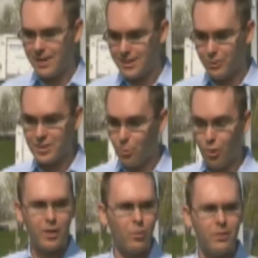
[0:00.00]
until this
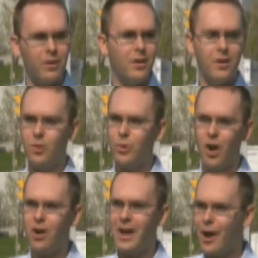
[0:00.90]
morning when we
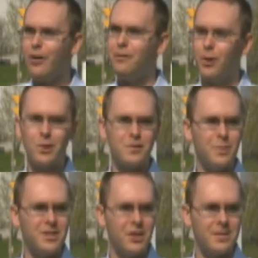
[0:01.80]
all got aerial photos
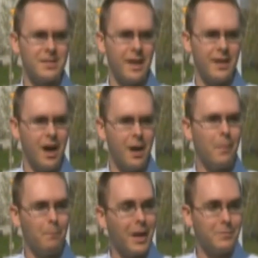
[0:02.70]
from the TRCA,
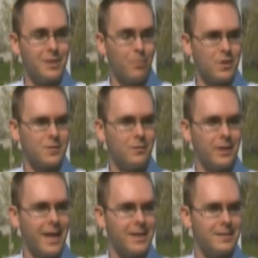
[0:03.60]
might be the parcel
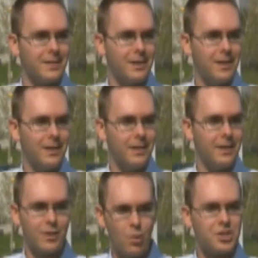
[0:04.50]
of land
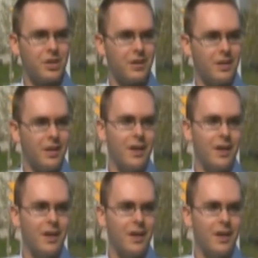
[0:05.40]
in question.